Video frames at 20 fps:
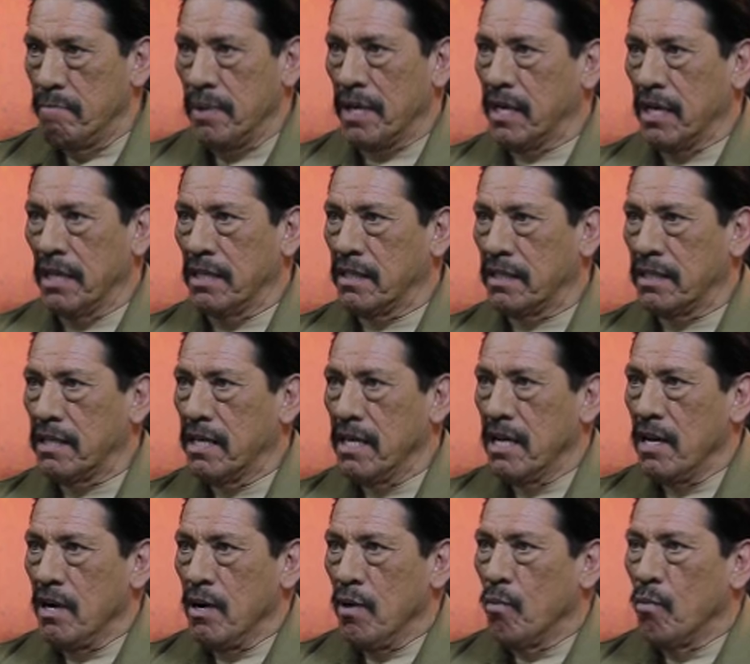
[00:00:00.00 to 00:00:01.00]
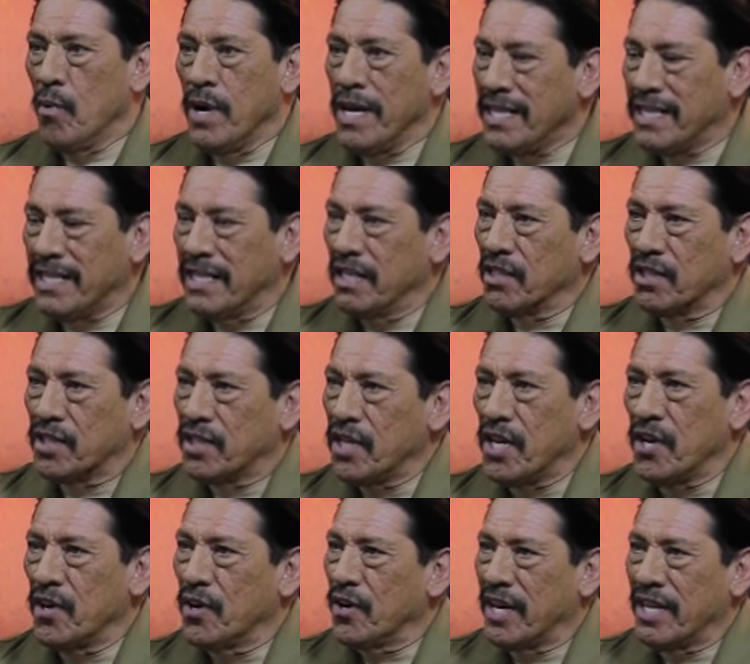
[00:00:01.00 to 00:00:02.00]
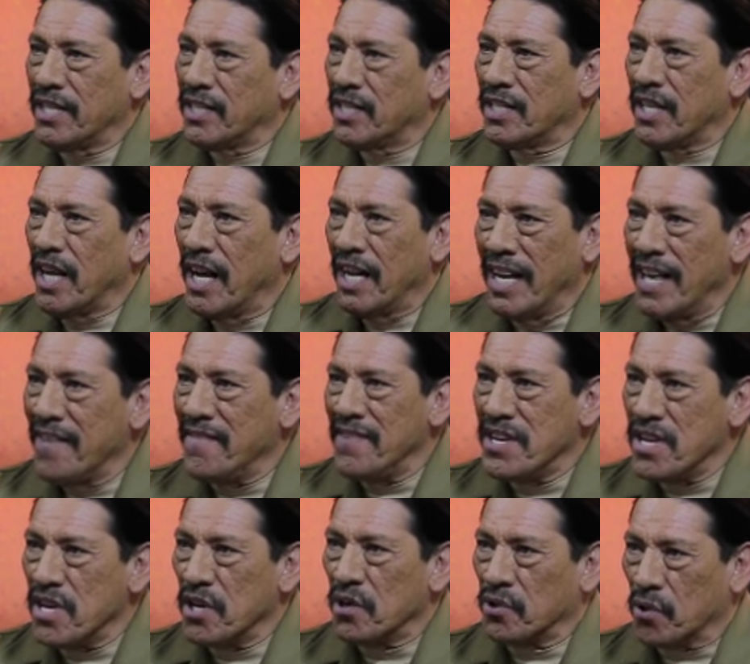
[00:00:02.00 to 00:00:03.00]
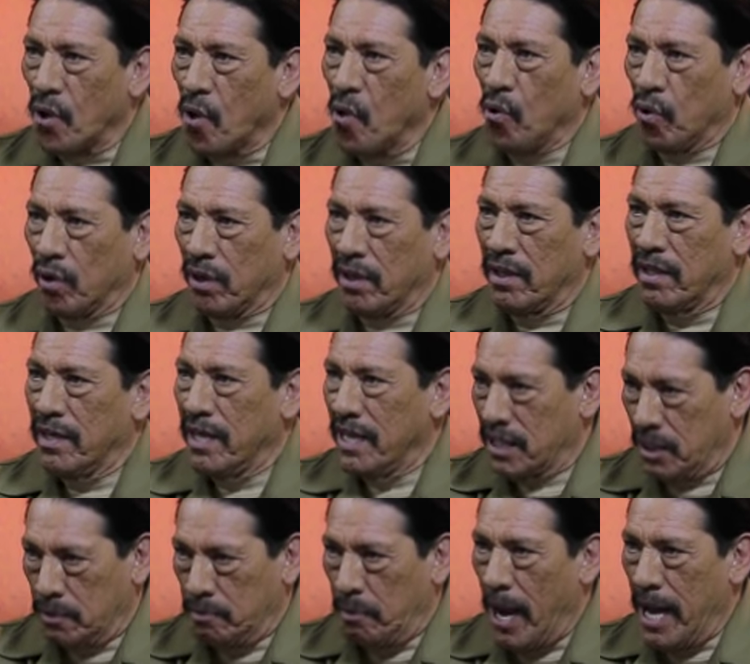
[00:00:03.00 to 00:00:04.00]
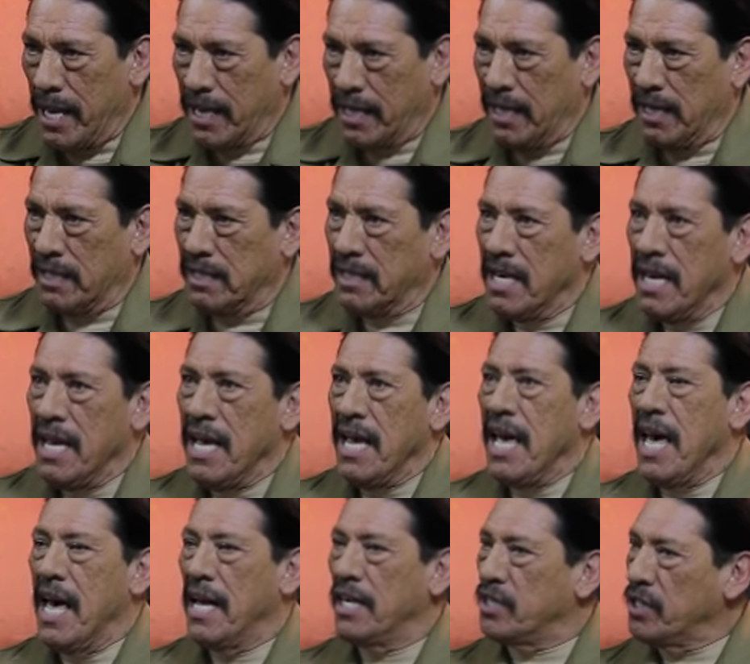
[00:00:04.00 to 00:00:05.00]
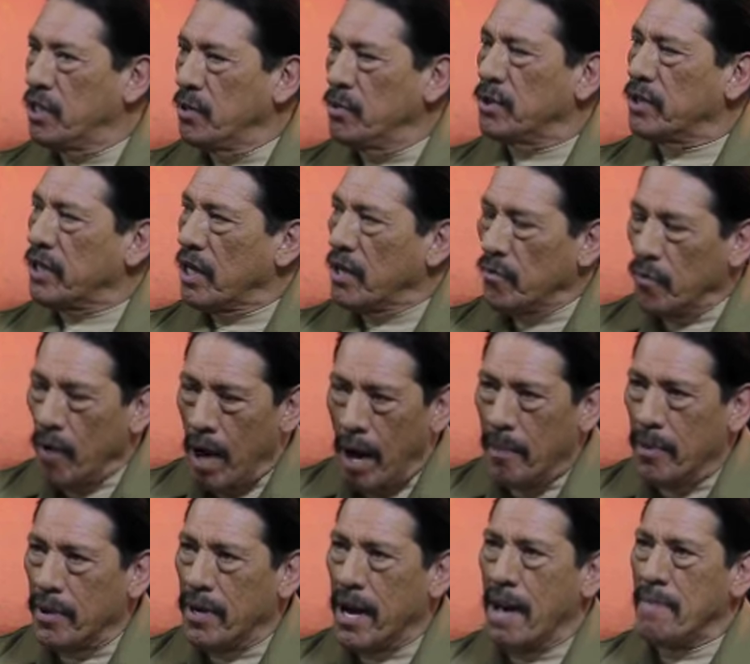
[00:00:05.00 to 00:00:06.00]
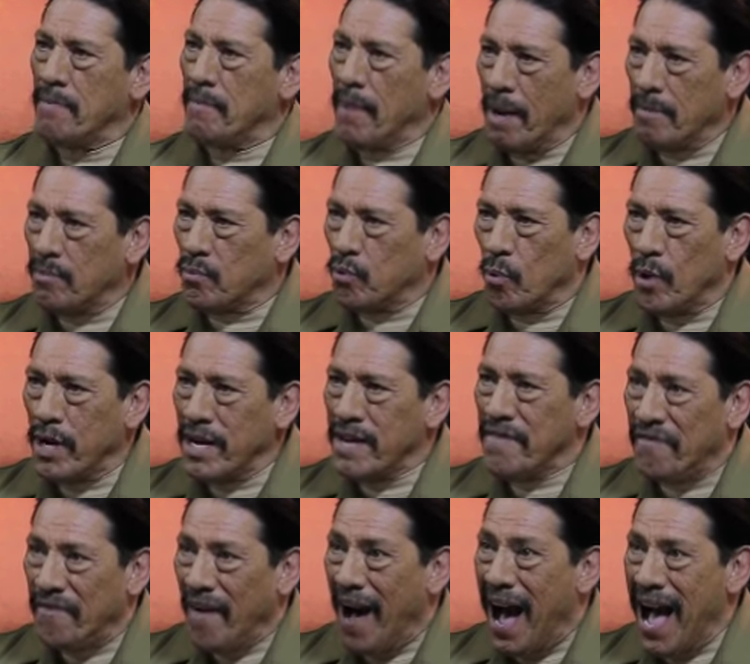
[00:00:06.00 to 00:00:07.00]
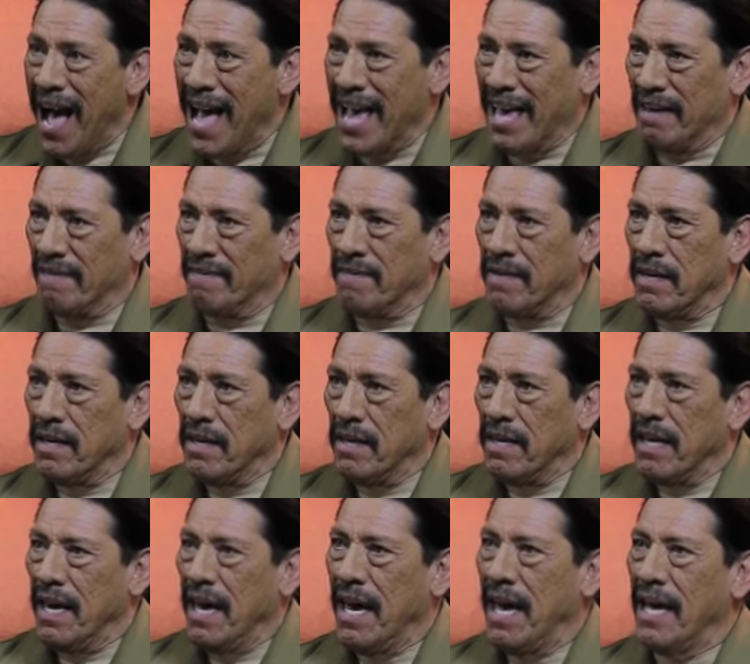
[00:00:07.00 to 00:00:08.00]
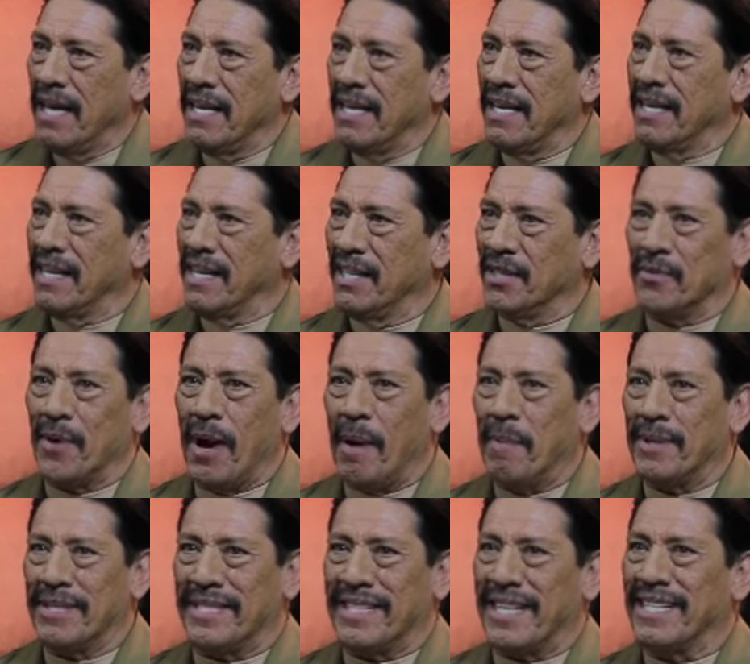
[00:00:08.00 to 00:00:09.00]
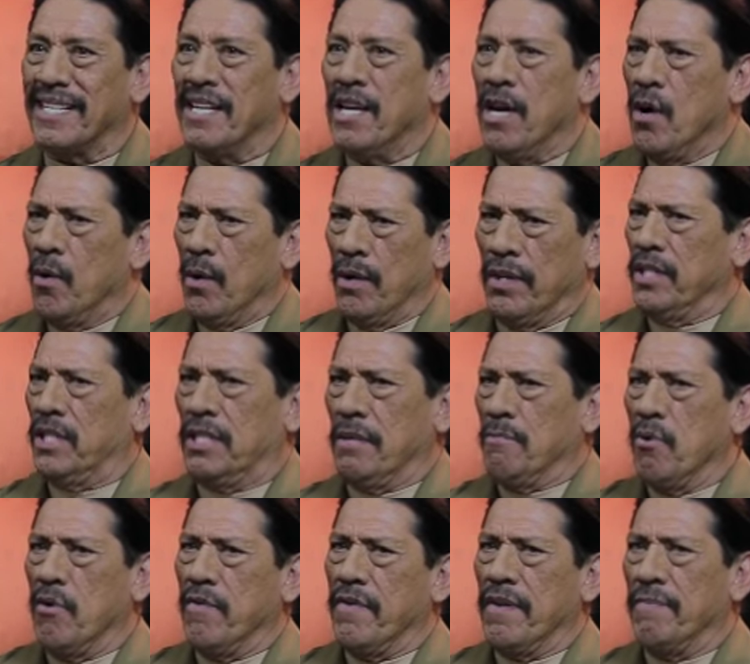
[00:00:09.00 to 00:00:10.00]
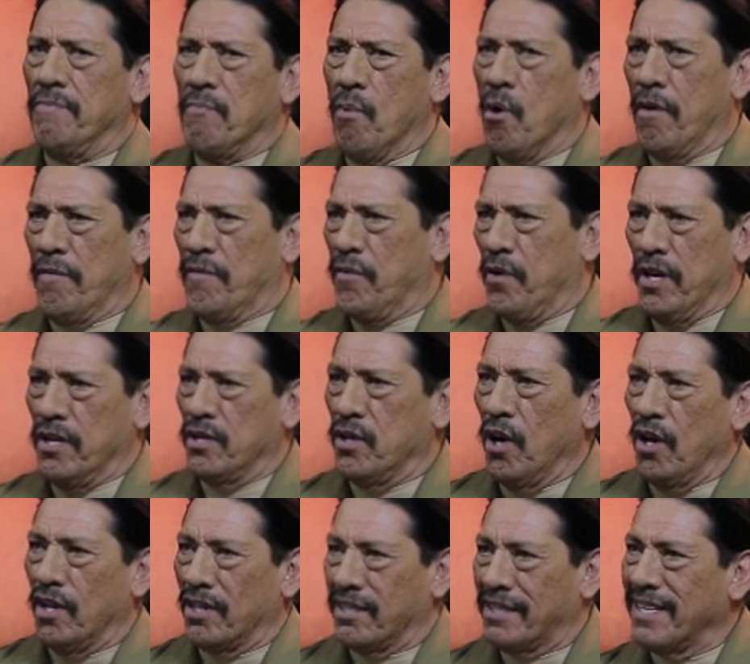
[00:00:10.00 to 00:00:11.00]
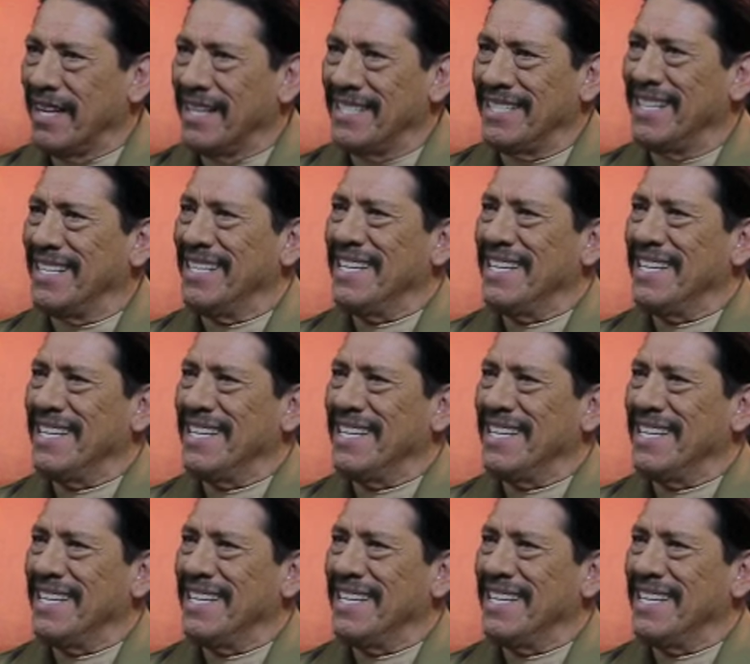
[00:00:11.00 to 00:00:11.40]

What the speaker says: because we still see her as 11 years old, as Spy Kids. And she was saying, Robert, I'm 25. And because Robert says, well, this is a movie more for adults.